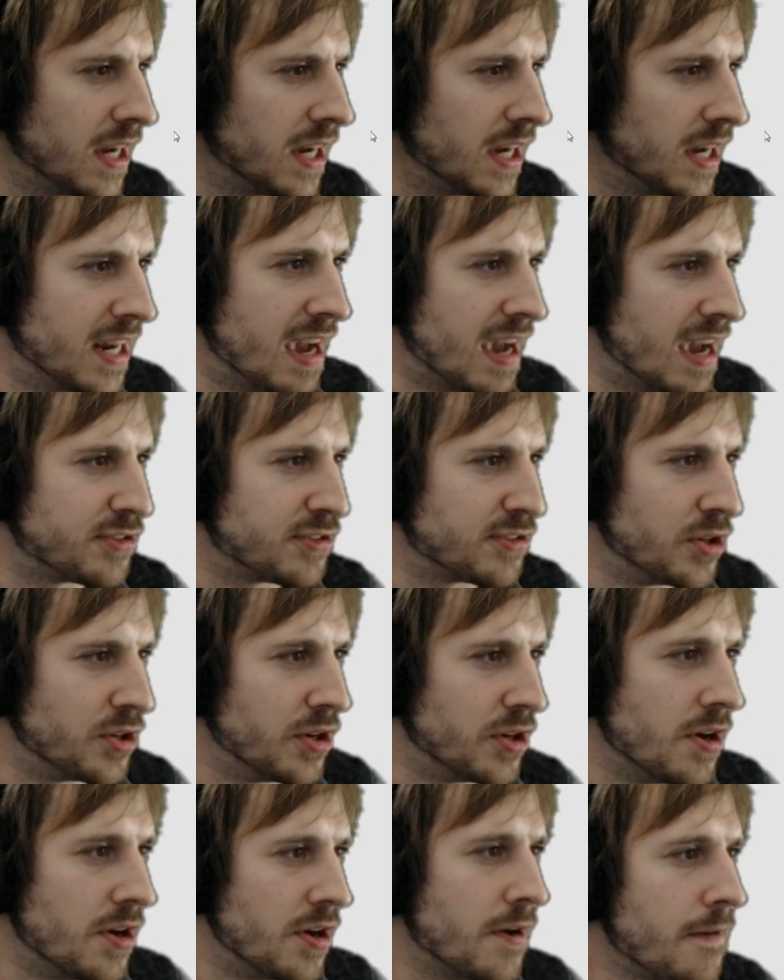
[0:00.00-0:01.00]
And
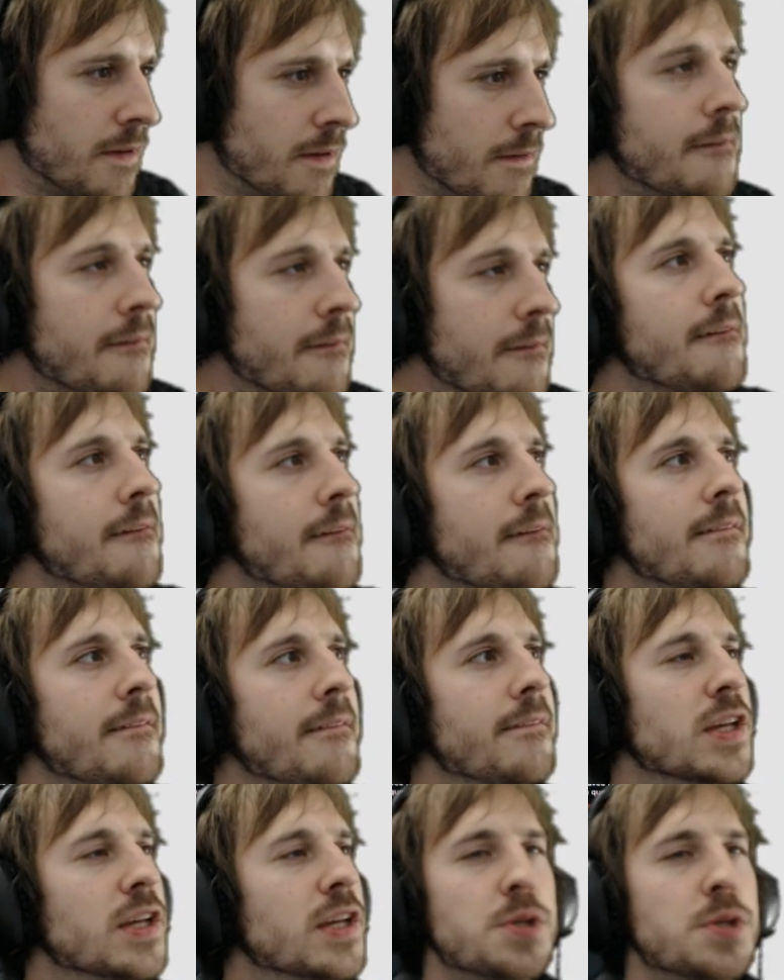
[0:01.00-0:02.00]
after
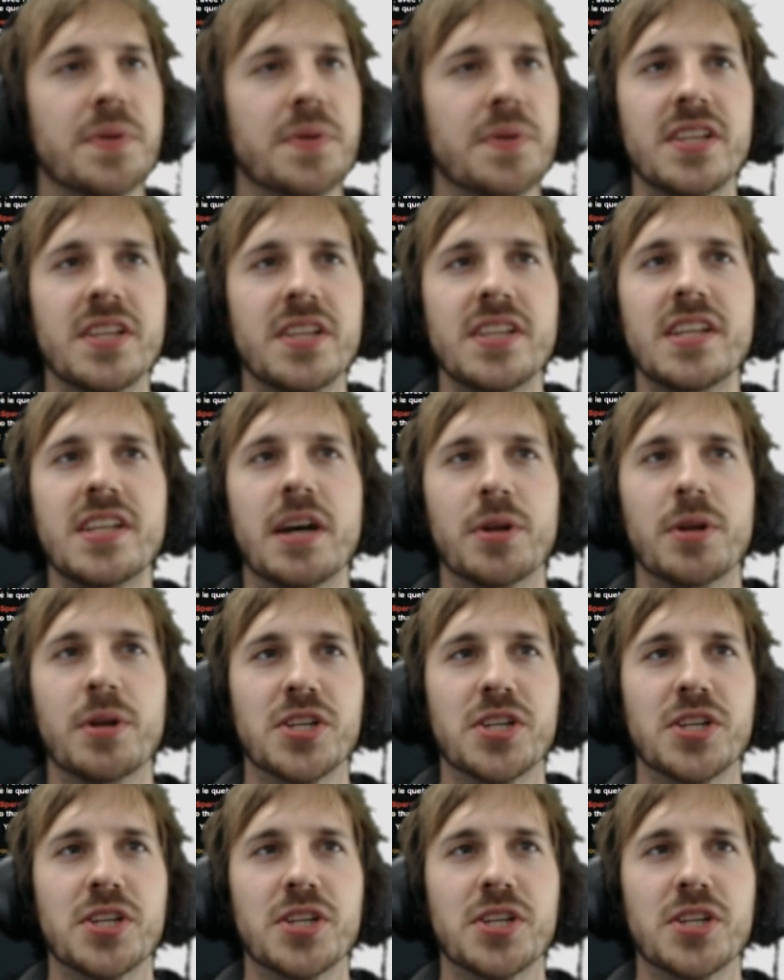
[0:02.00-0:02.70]
the spin, I'm gonna